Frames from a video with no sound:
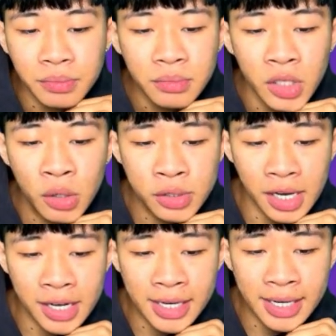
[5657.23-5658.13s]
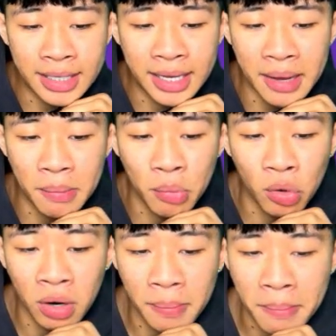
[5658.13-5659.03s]
Who's likely to get
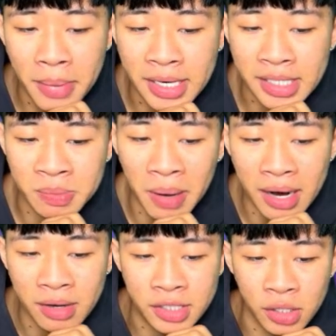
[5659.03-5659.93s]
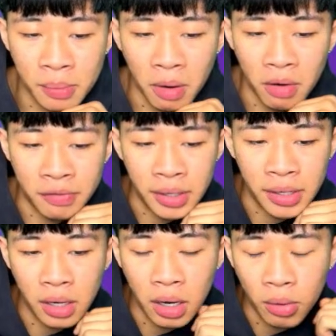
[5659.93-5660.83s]
more mins, Barnes or Murphy?
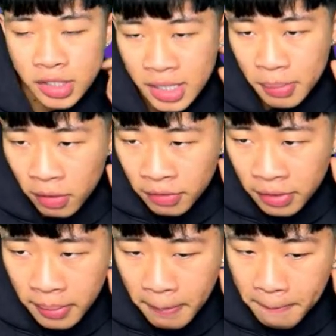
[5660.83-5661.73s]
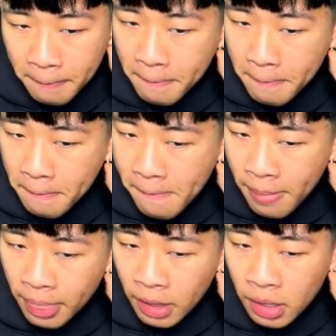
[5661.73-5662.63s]
I want to say Murphy.
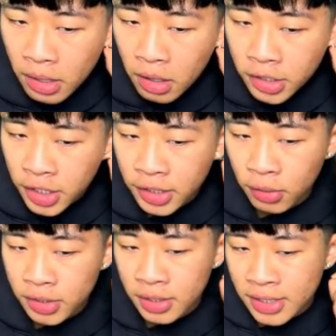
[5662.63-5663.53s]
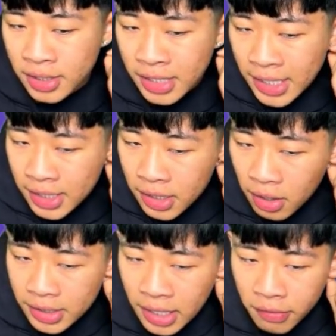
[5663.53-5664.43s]
How should I toss on Sessegnon
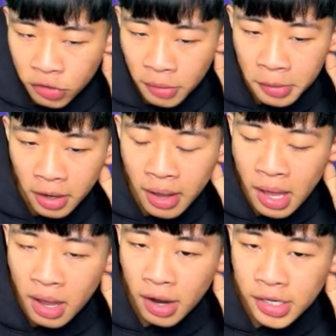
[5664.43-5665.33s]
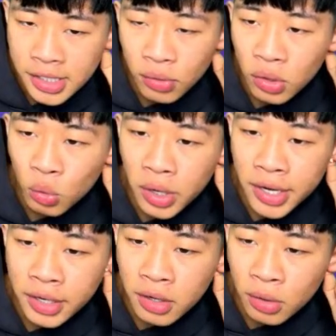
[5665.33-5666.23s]
instead of Trippier? I just don't know why
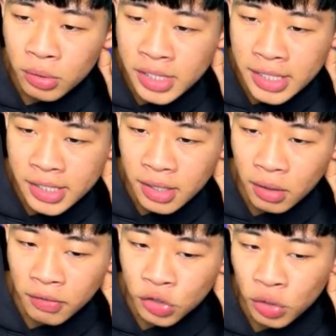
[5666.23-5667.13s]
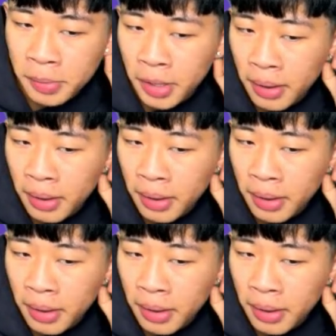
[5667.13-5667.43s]
you'd go Sessegnon over Trippier.